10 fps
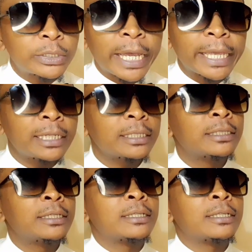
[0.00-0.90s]
style
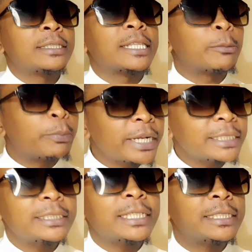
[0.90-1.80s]
that the
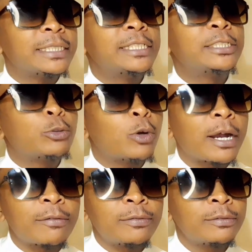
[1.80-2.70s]
president needs to
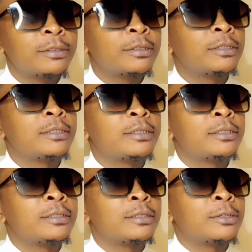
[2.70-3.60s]
have
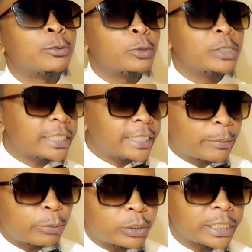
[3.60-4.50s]
with the
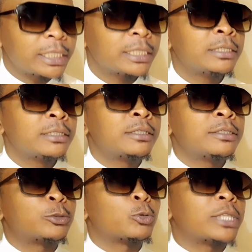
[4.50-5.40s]
deputy
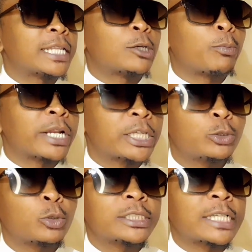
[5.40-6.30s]
so that the
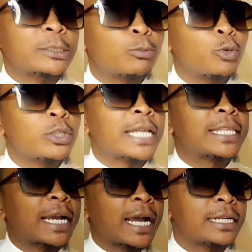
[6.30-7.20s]
operations are smooth and the
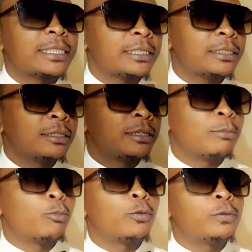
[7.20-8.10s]
country
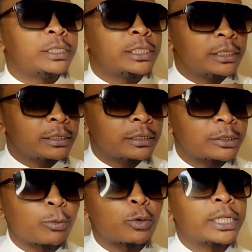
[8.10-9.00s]
moves
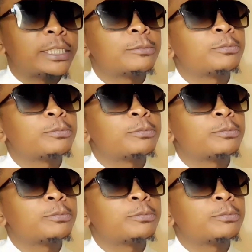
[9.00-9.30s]
smoothly.